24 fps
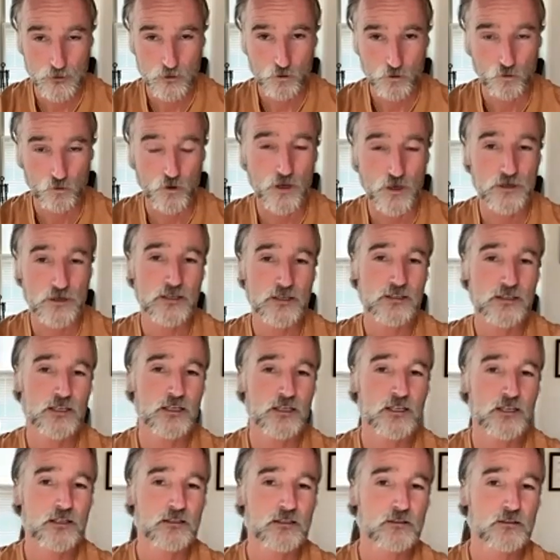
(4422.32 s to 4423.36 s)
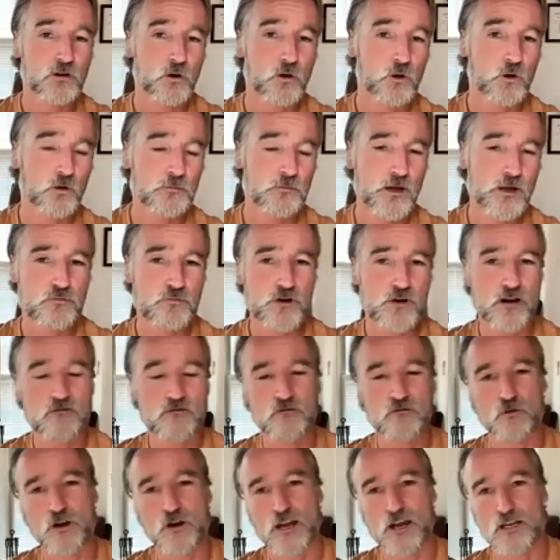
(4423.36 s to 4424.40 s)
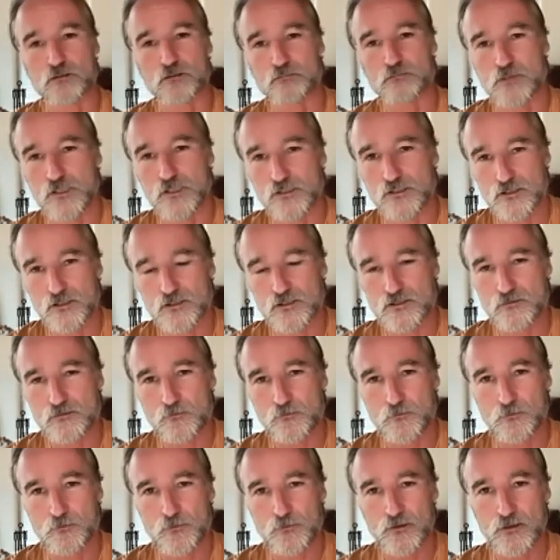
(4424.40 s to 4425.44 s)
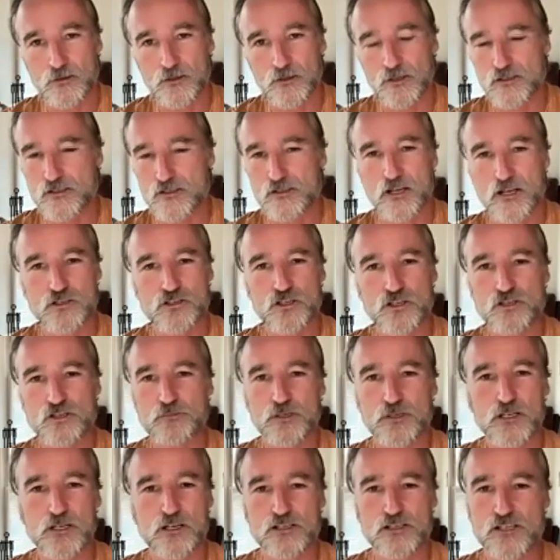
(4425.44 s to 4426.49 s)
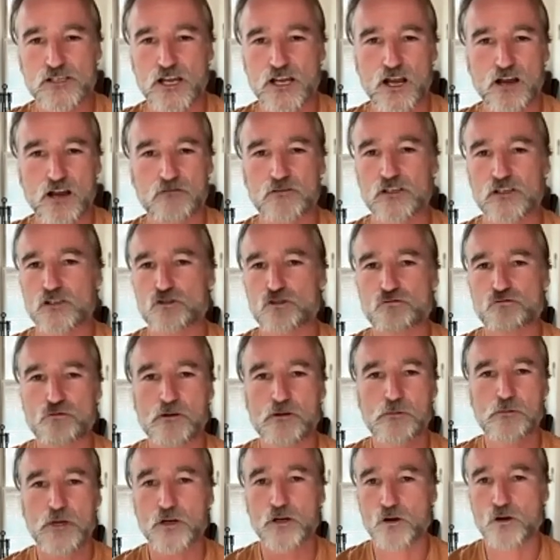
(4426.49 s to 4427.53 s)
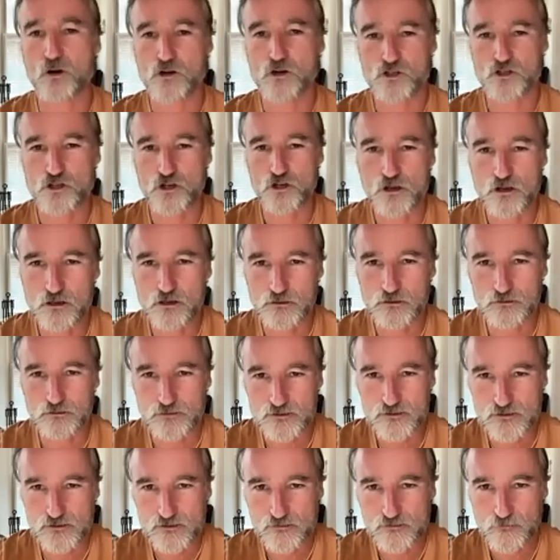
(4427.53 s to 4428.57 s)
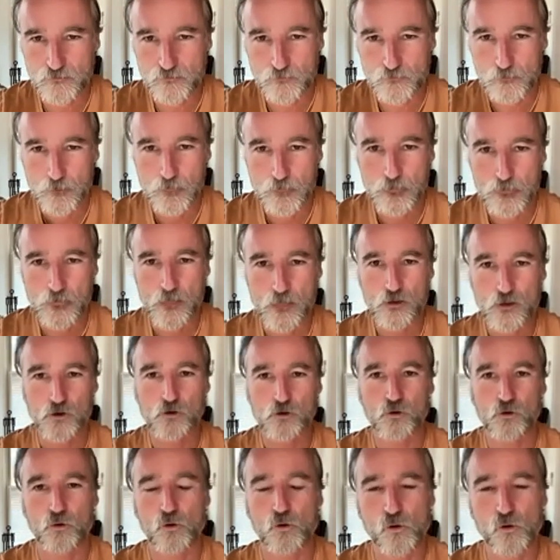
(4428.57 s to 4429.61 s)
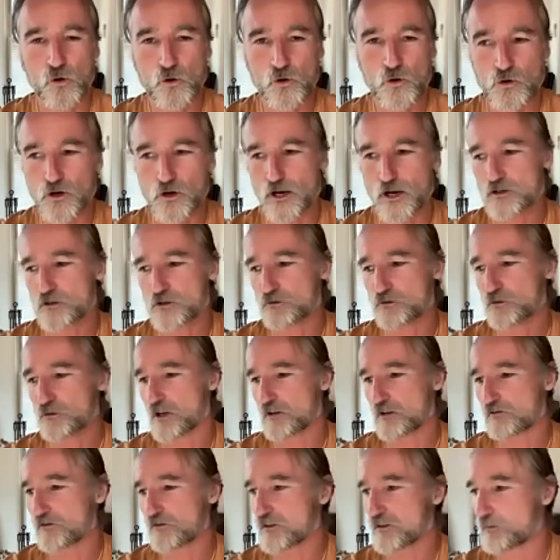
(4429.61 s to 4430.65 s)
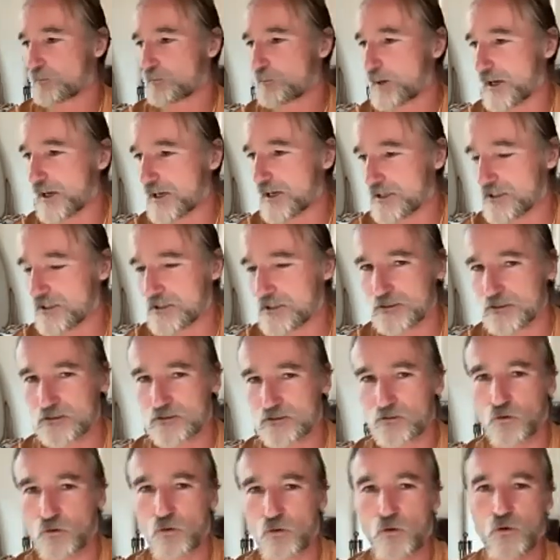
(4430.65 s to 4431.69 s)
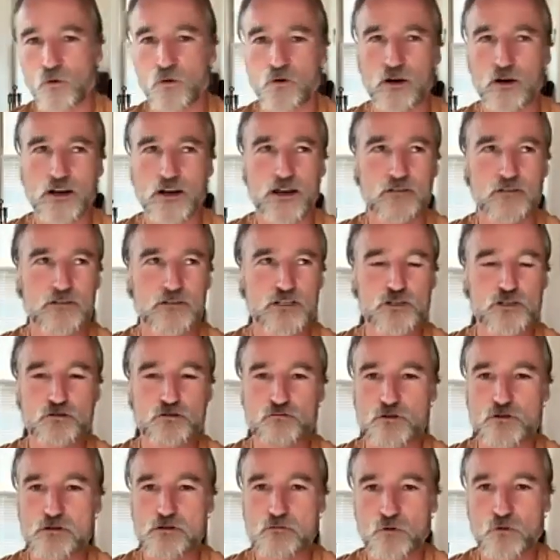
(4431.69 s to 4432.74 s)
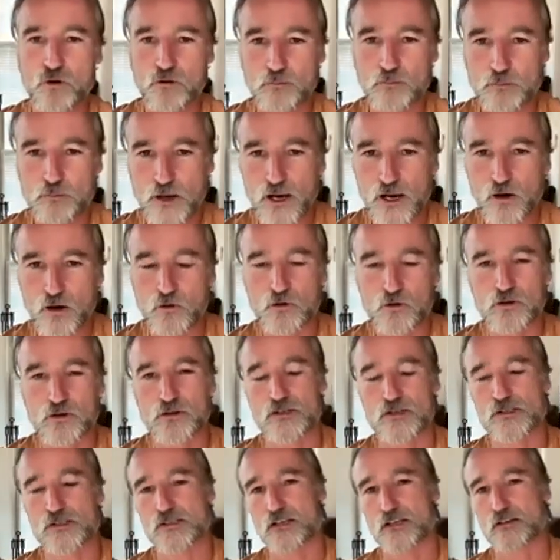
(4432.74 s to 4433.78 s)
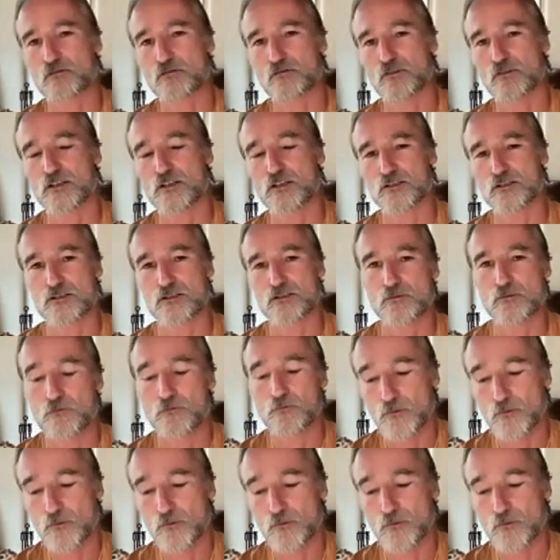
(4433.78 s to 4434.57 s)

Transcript: When I can hold my breath for 8 minutes, it's not just because I have extremely large lungs or I do not feel pain or have extreme willpower and these kind of things.